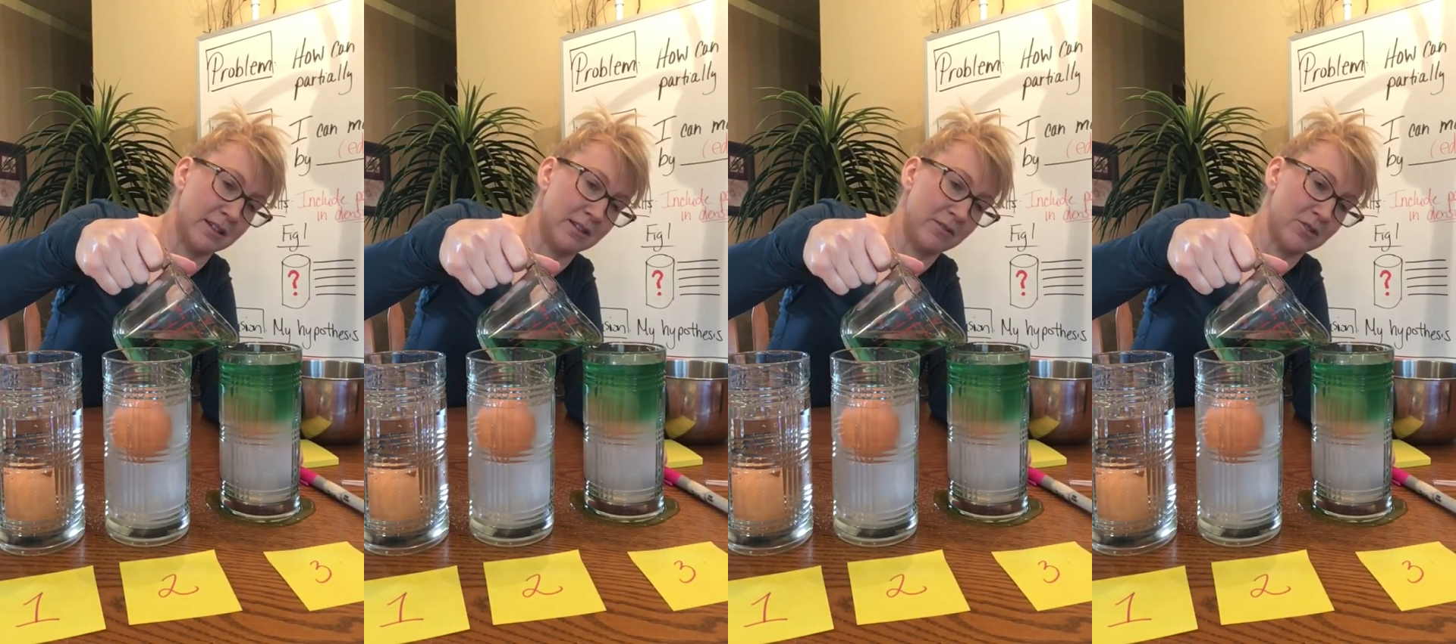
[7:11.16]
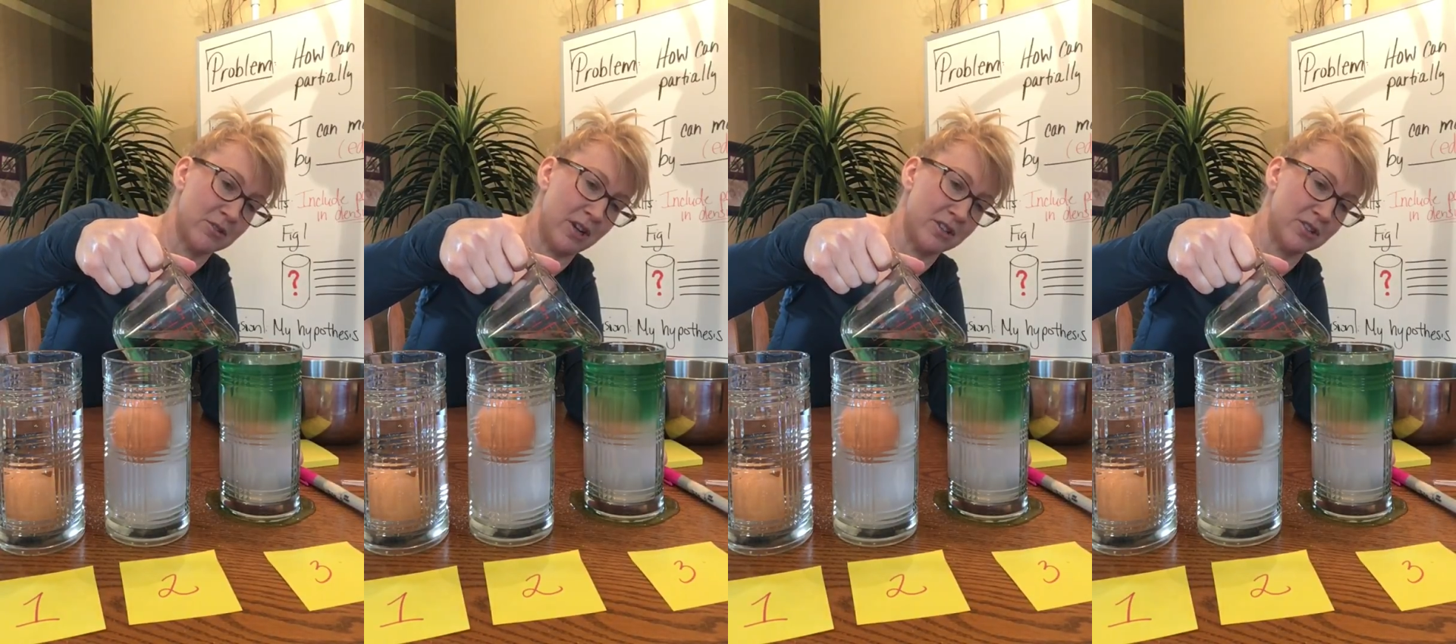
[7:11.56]
If you're
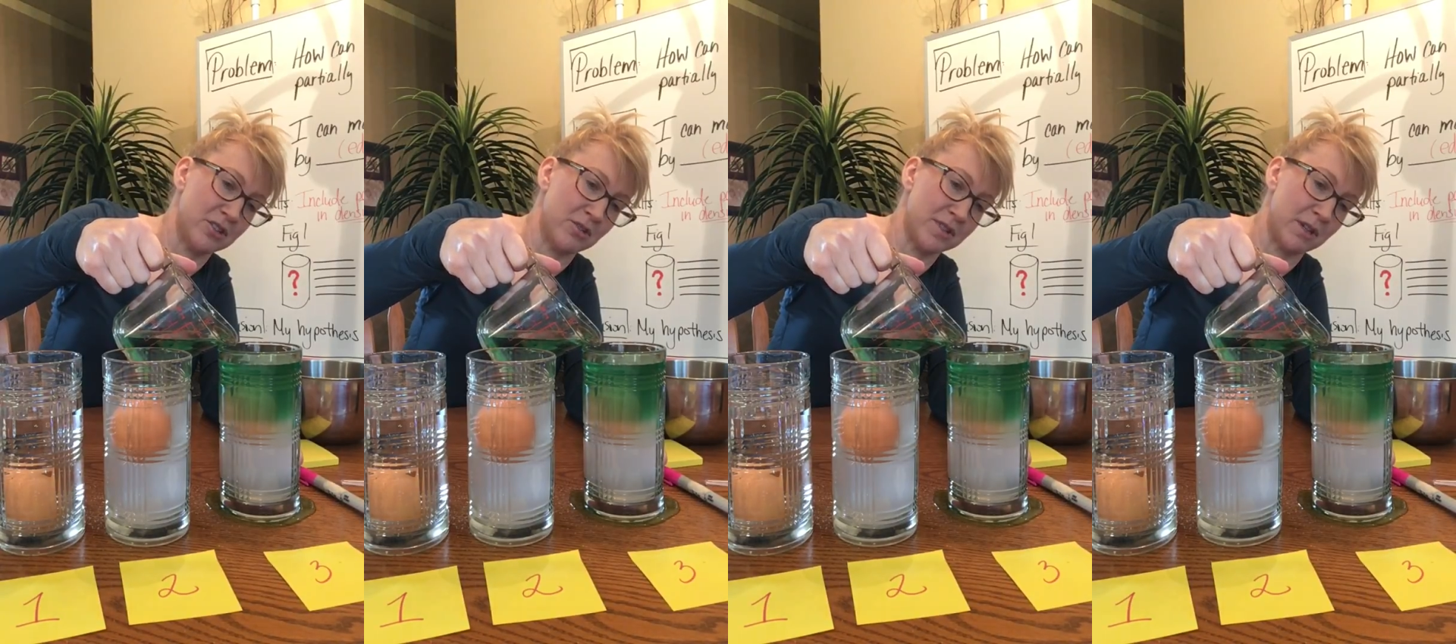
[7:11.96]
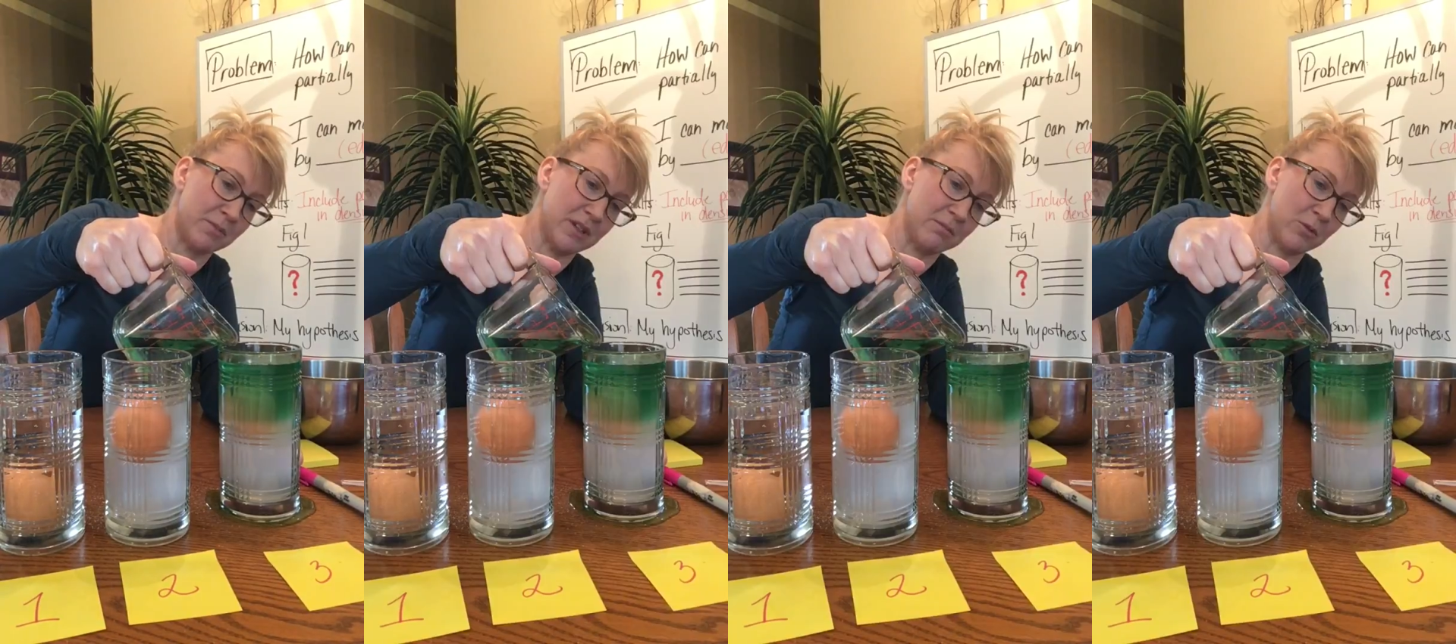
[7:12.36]
trying to show
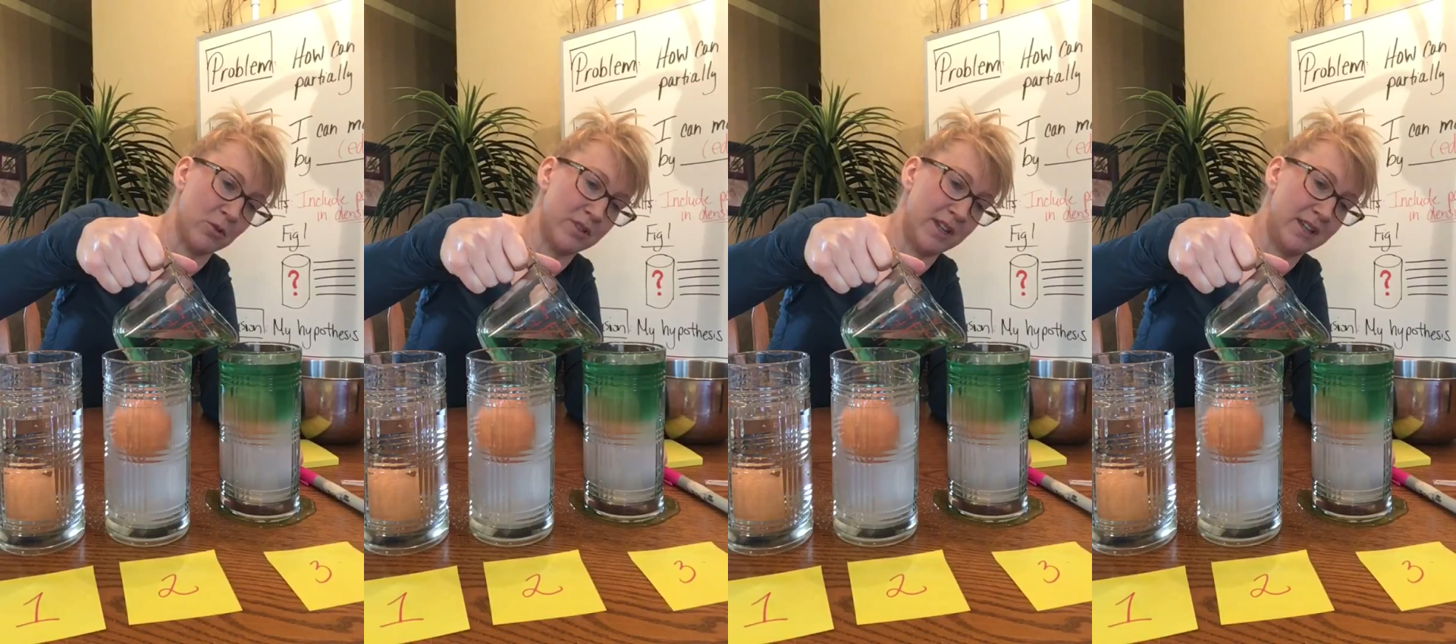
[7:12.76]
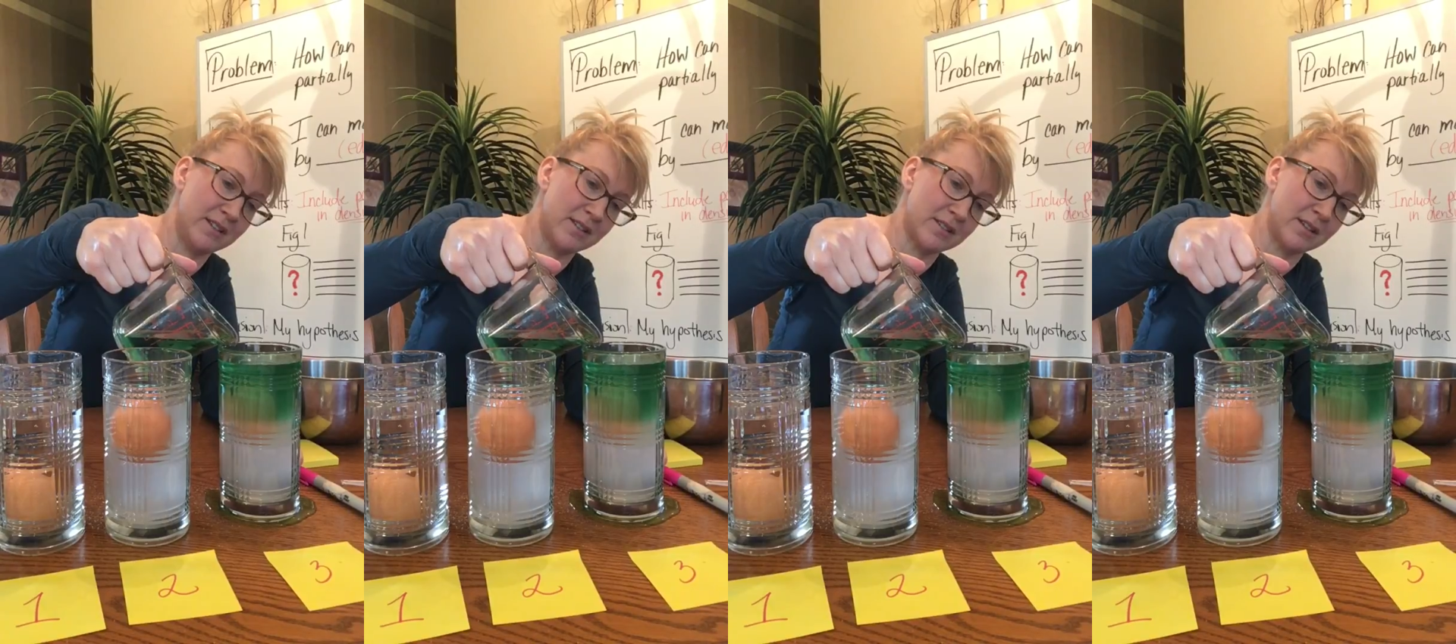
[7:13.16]
something more
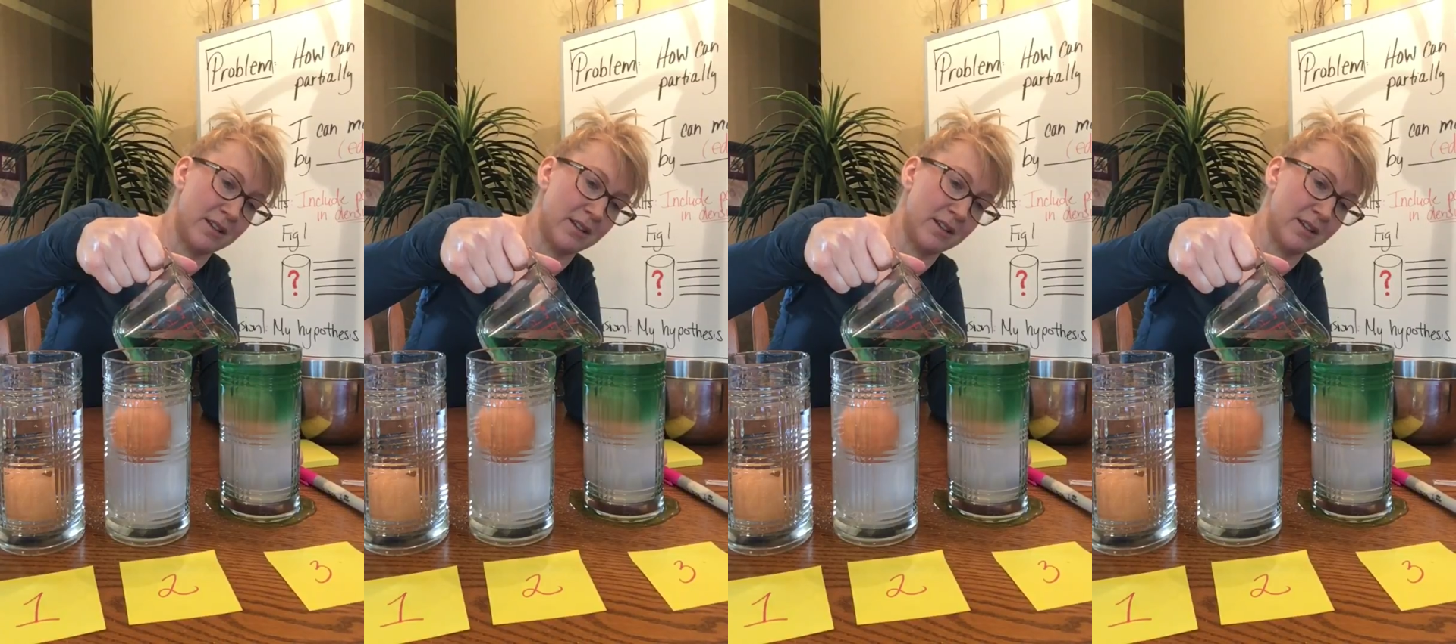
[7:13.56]
dense,